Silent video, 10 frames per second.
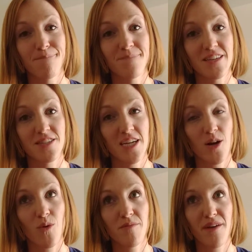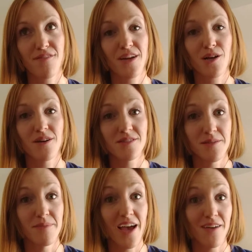this year. One of my friends calls
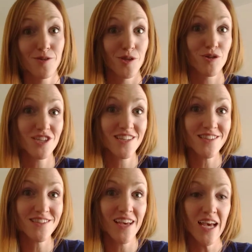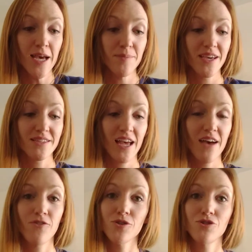them evolutions, because
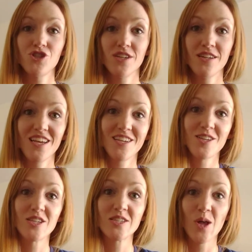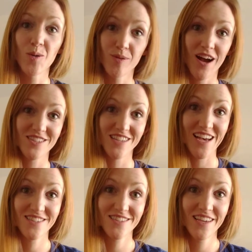evolution is a slow
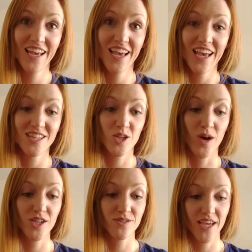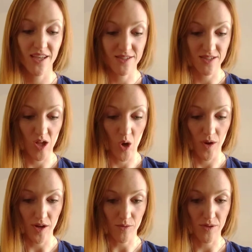process. And so as you take it slow
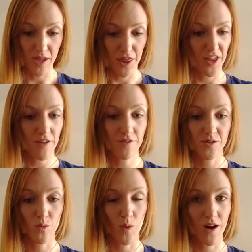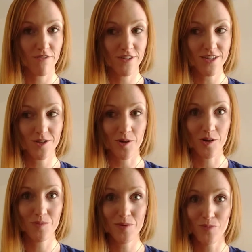and are really thoughtful and aware of it, you're
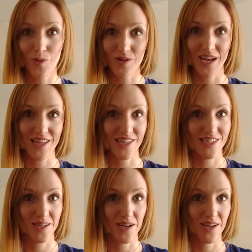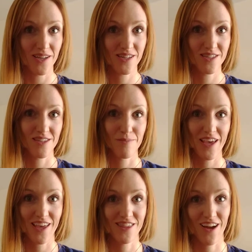going to be more likely to
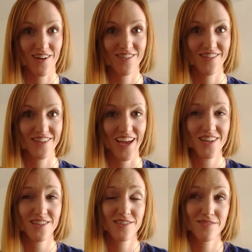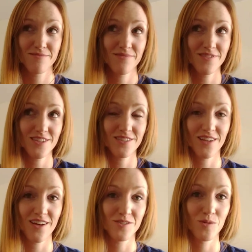make it there. Okay. And it's just
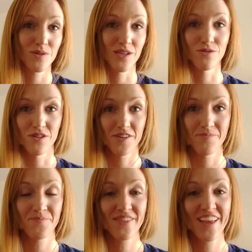not so guilt driven.